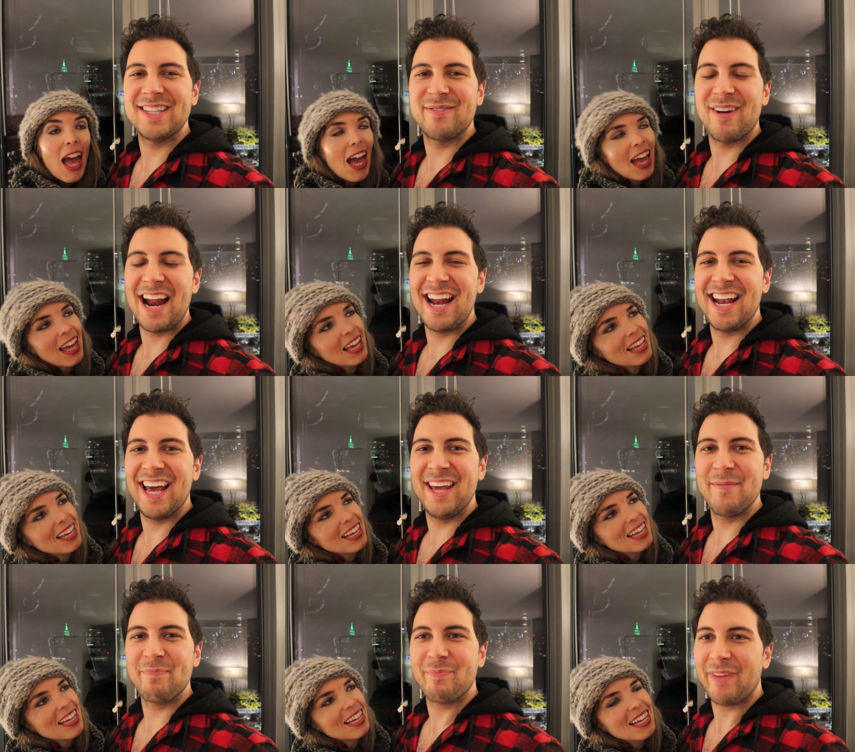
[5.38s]
Speaker 1: it's Friday
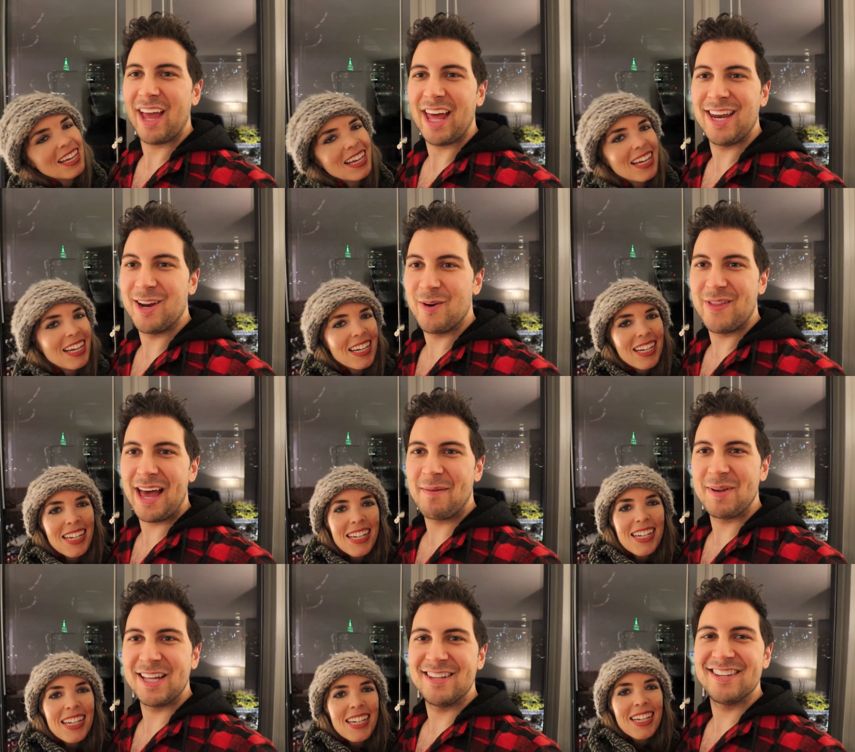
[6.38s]
night, and you know what
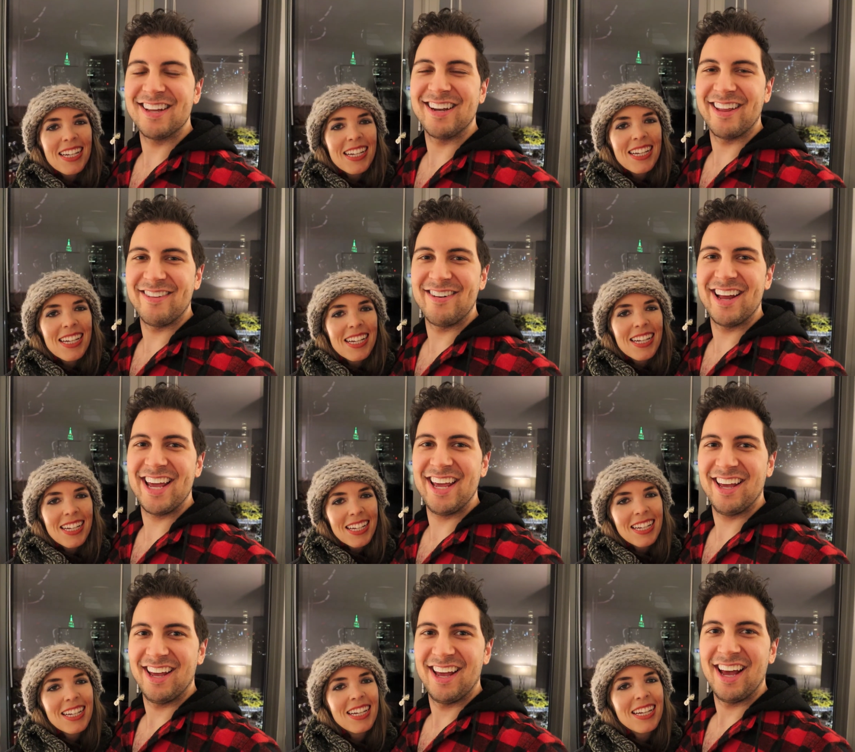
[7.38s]
that means. Another
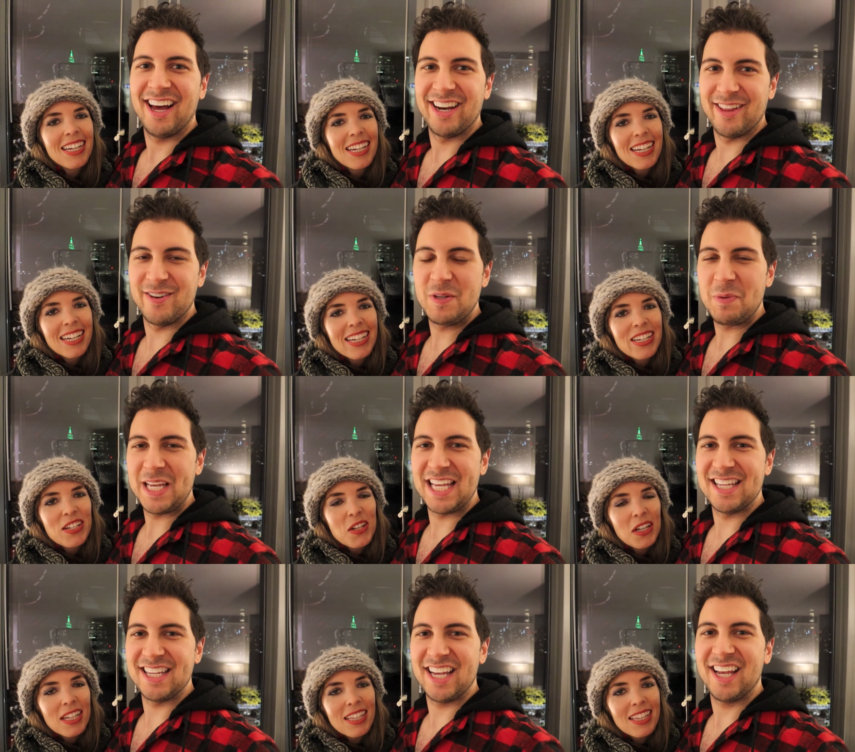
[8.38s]
night, another
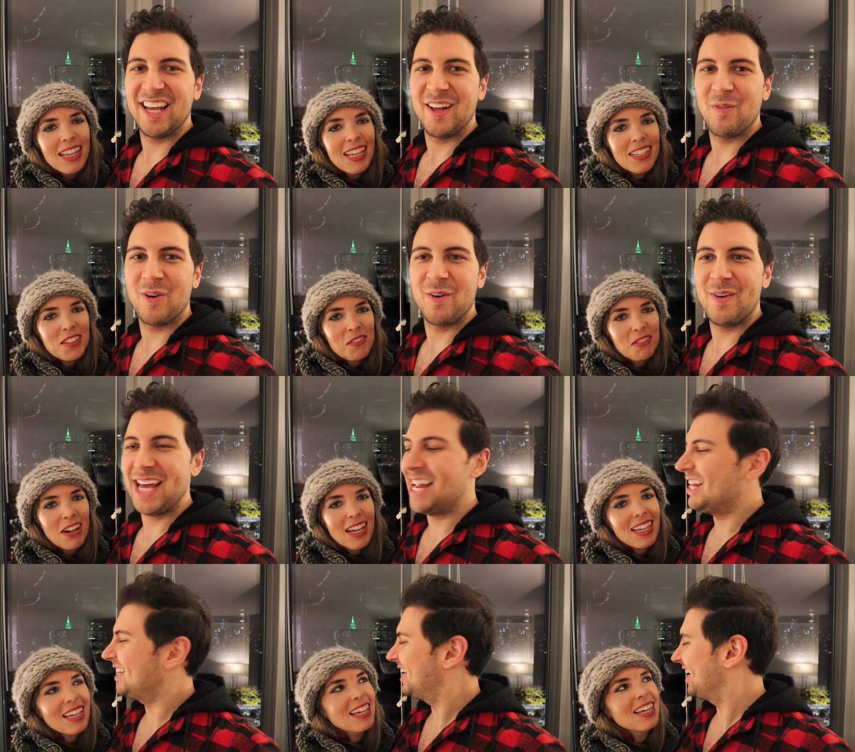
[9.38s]
speakeasy. That's and where are we right.
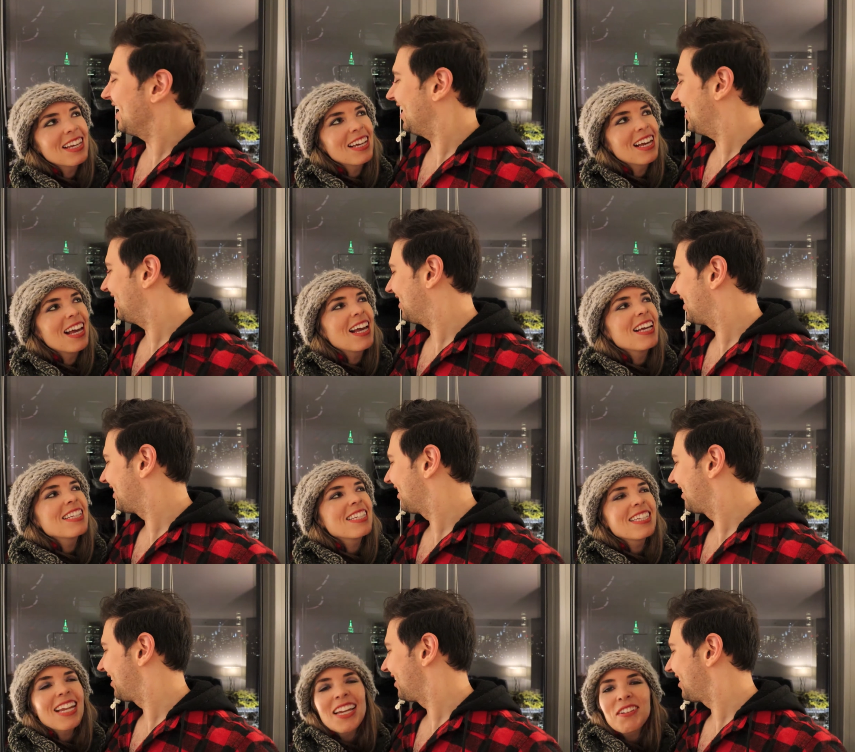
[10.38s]
headed tonight?
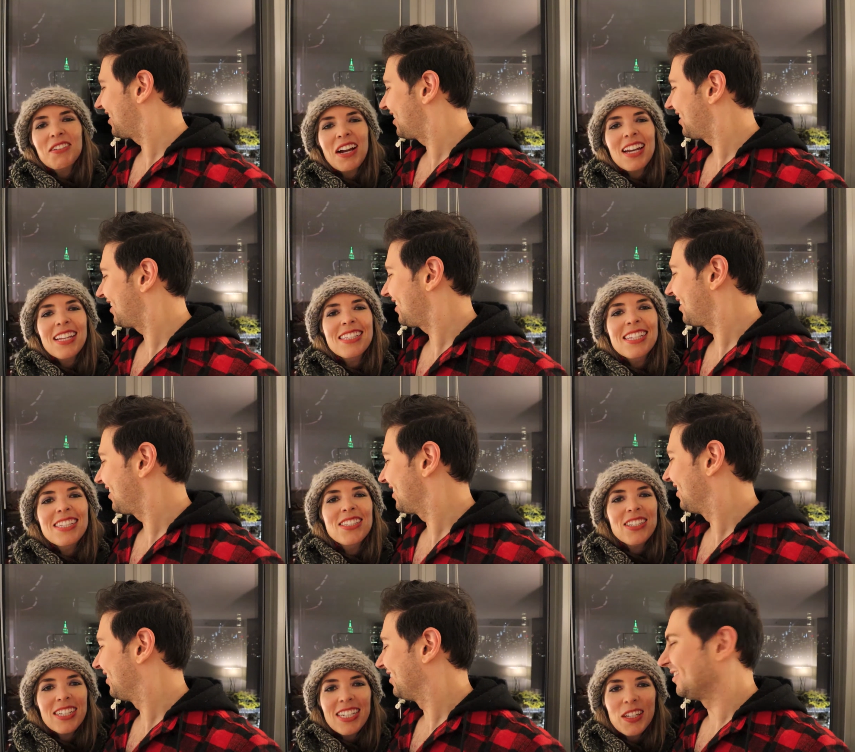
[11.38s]
Speaker 2: Tonight, we're headed to
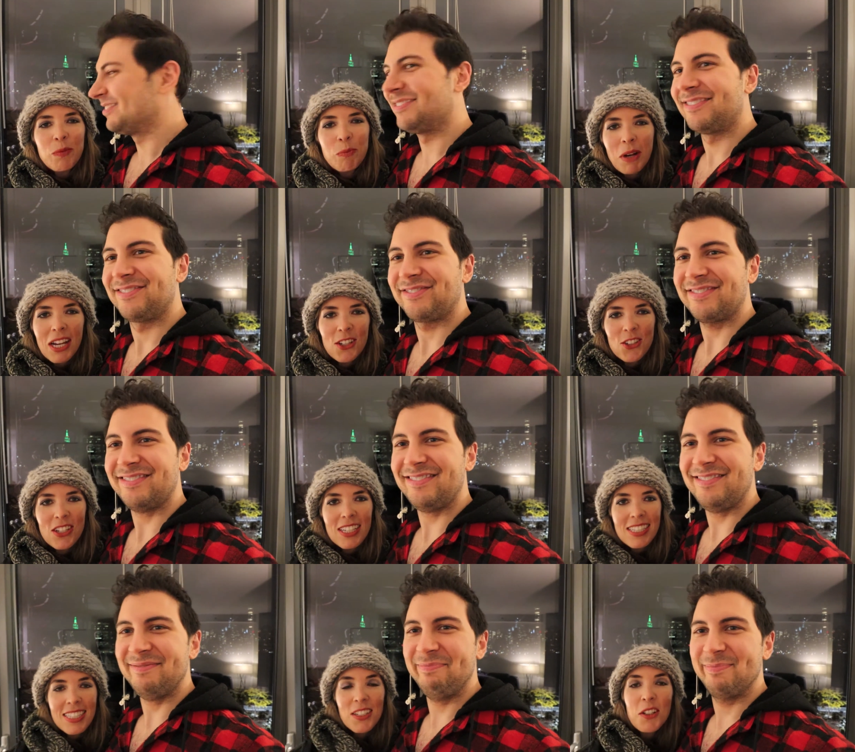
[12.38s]
Dirty
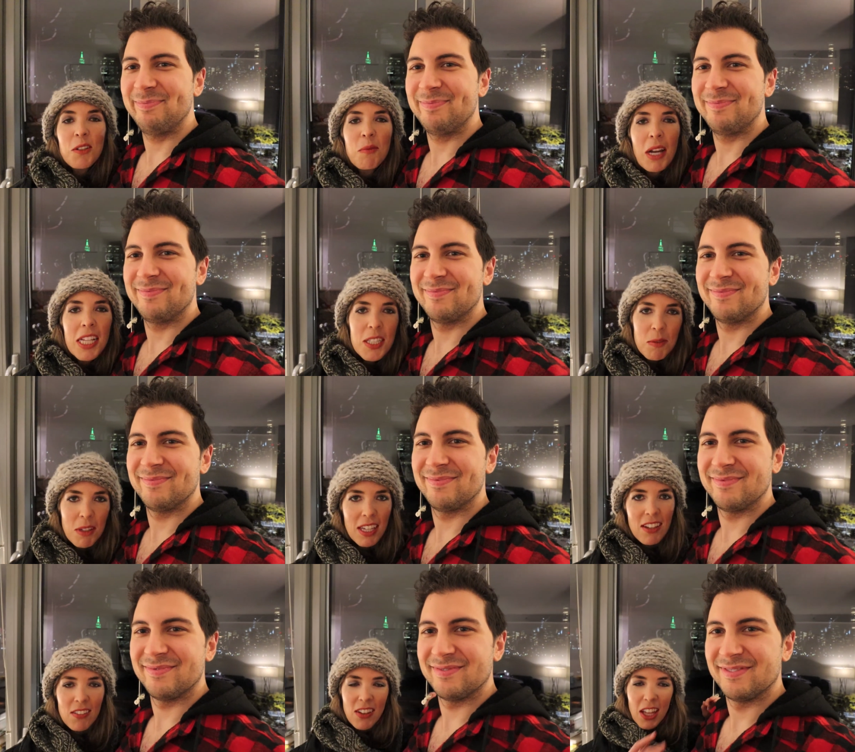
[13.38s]
Precious. It reminds
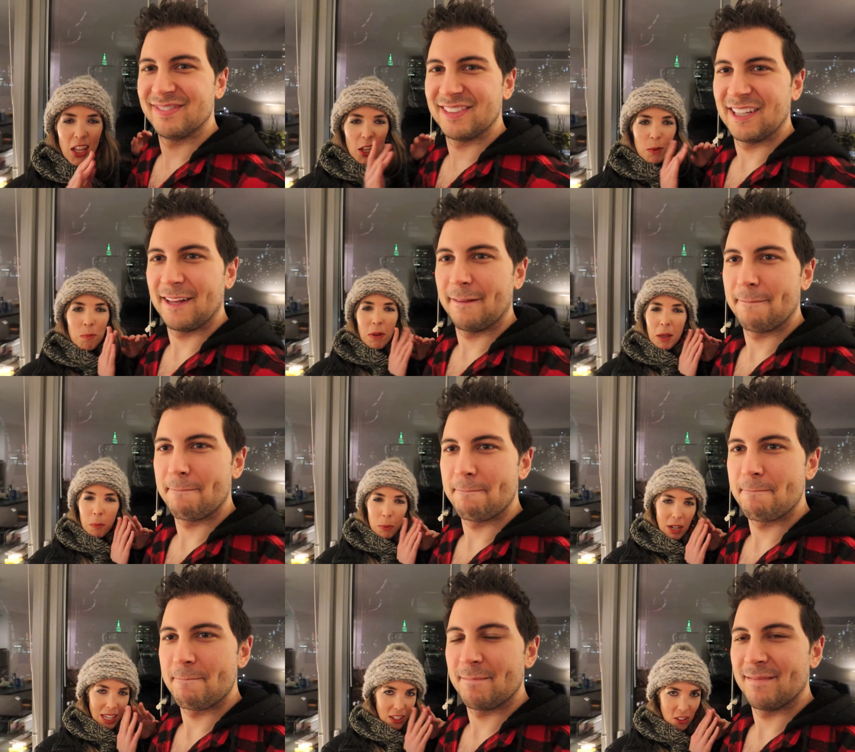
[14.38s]
me of My
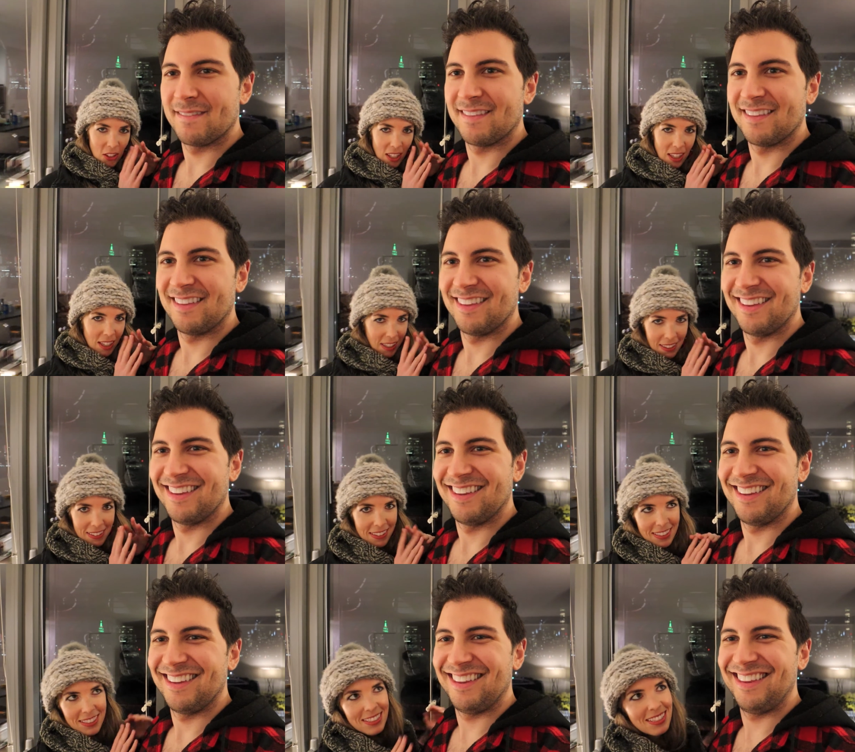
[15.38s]

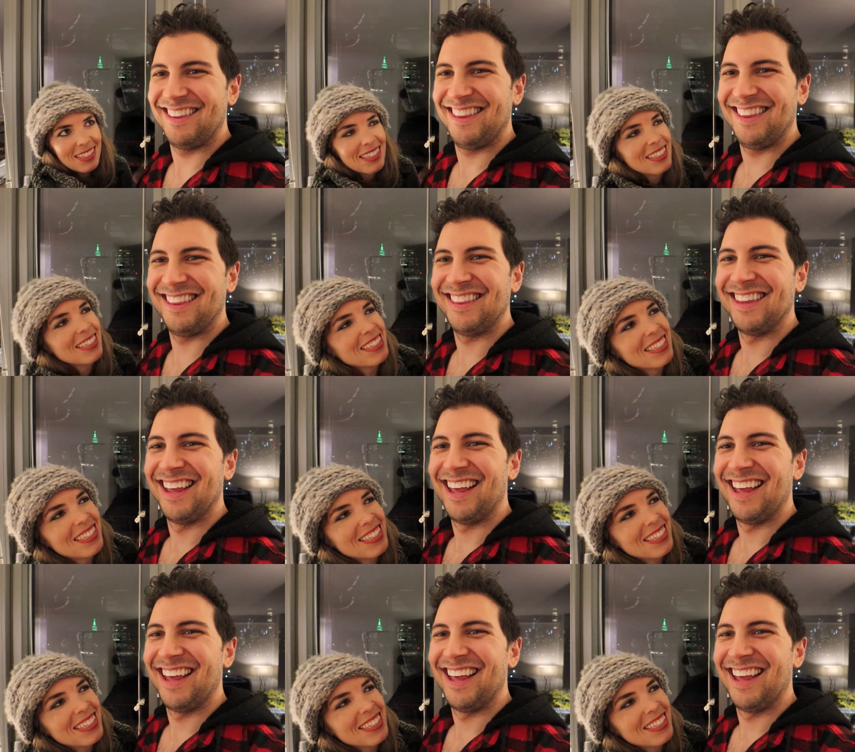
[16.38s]
Precious.
Speaker 1: Hmm.